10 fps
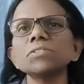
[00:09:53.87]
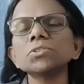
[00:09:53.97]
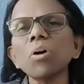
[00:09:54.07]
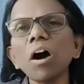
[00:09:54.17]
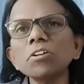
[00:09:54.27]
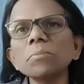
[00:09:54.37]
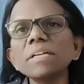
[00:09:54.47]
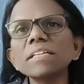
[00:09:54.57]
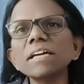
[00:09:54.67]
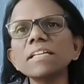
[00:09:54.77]
So
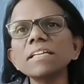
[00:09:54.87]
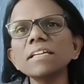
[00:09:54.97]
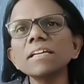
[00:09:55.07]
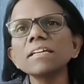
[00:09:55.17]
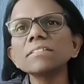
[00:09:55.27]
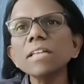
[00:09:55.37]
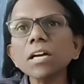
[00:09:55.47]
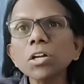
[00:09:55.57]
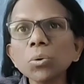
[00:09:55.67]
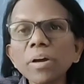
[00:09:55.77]
automatically
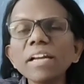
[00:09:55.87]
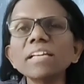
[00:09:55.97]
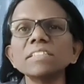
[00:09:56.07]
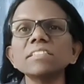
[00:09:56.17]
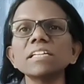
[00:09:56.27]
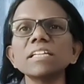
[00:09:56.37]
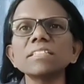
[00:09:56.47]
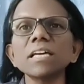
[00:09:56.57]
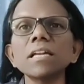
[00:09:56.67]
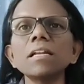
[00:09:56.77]
the chlorine
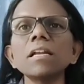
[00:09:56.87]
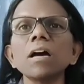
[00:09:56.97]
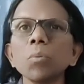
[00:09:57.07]
concentration